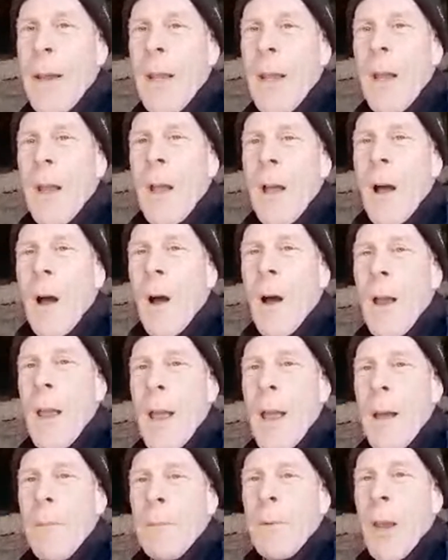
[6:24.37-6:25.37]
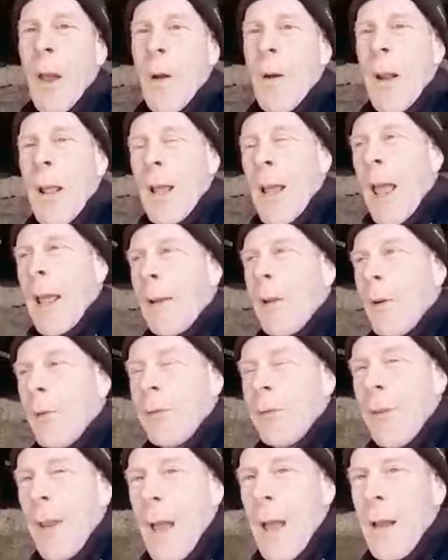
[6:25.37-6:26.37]
Anyway, I am going to
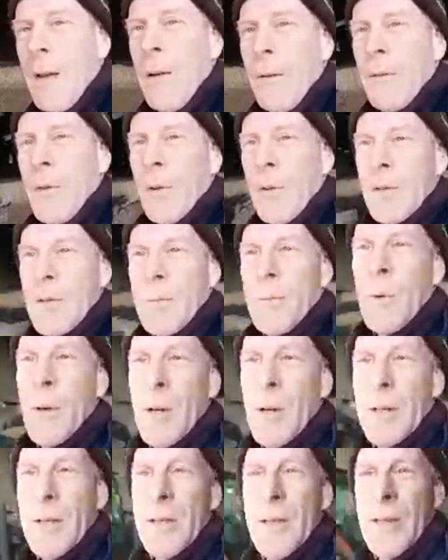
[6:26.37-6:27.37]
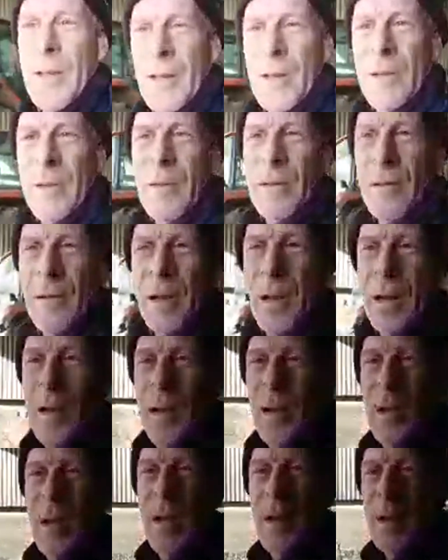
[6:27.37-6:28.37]
head off now. I've got some work to do.
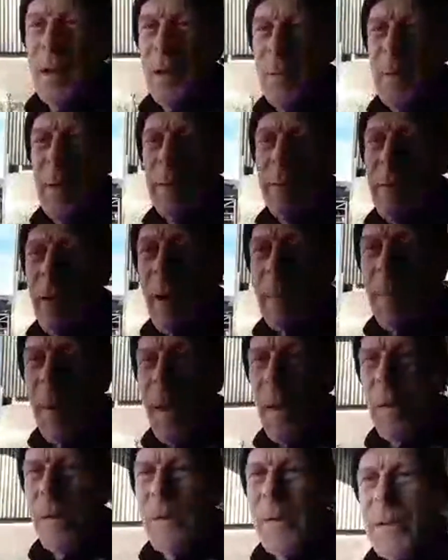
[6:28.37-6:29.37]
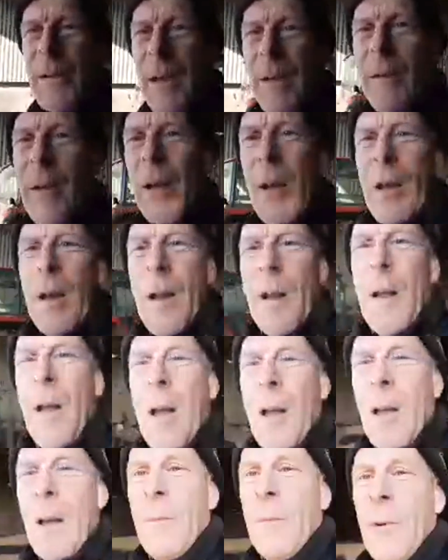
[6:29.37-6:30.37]
I'm going to move around Bale and stuff.
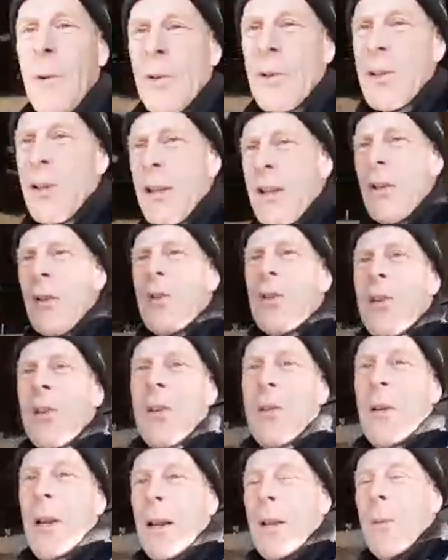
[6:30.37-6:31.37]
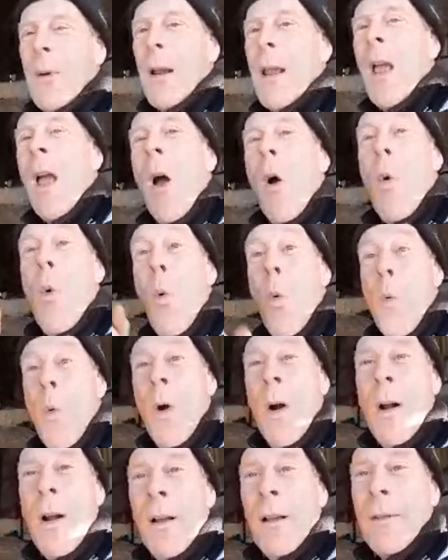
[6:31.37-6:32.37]
We'll see you soon. Anyway,
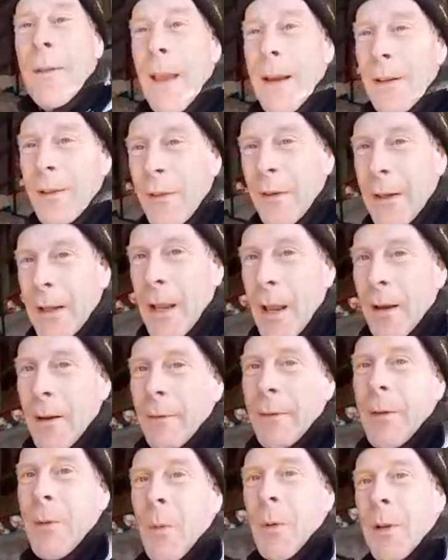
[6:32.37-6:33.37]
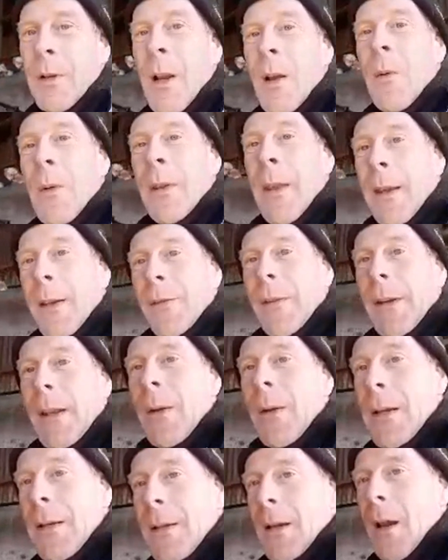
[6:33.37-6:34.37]
next video. If you want to know what the next video
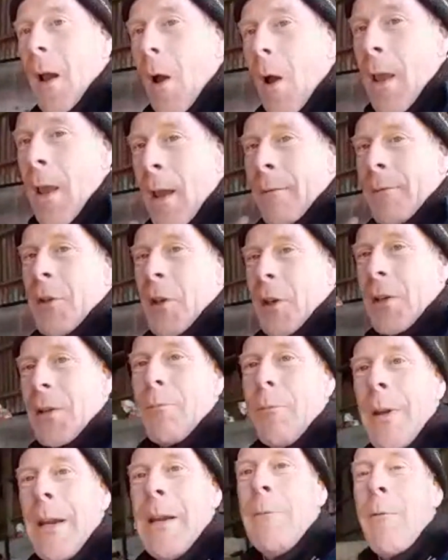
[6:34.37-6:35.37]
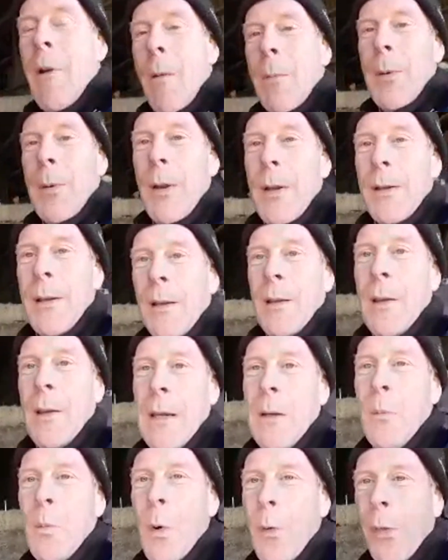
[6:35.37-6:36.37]
is, I have just re-rubbered the
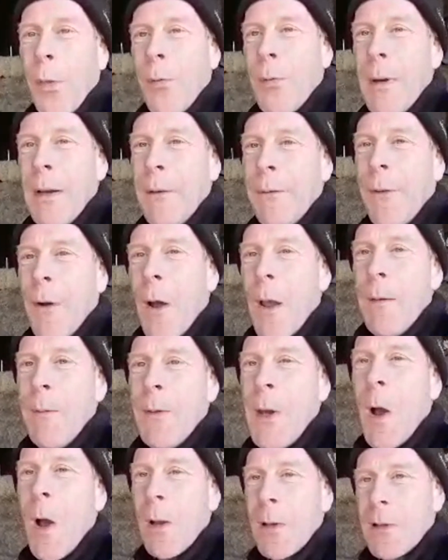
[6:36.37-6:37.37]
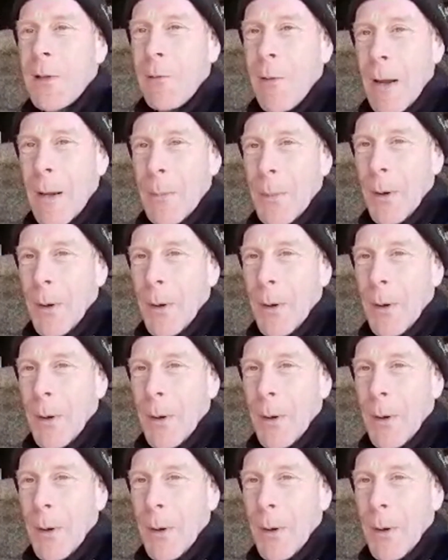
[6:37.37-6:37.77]
135 yard scraper.